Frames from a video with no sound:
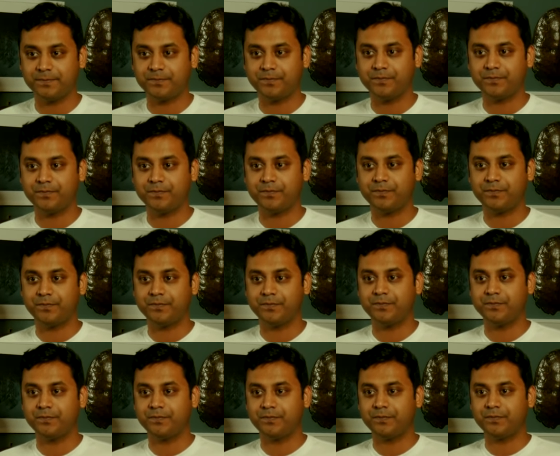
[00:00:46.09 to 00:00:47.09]

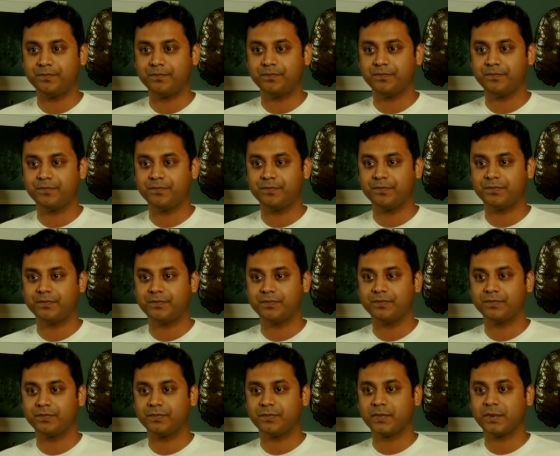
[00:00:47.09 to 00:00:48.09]

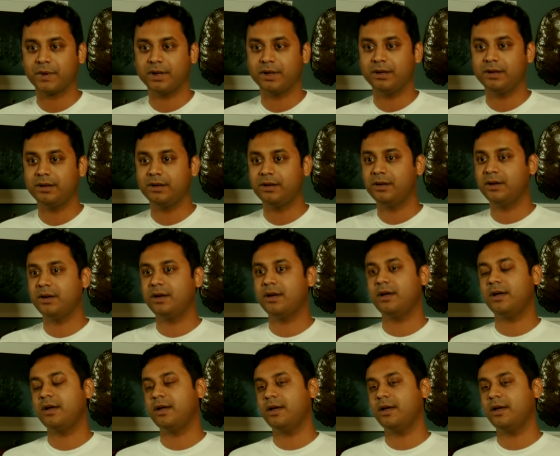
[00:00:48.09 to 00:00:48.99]
(silence)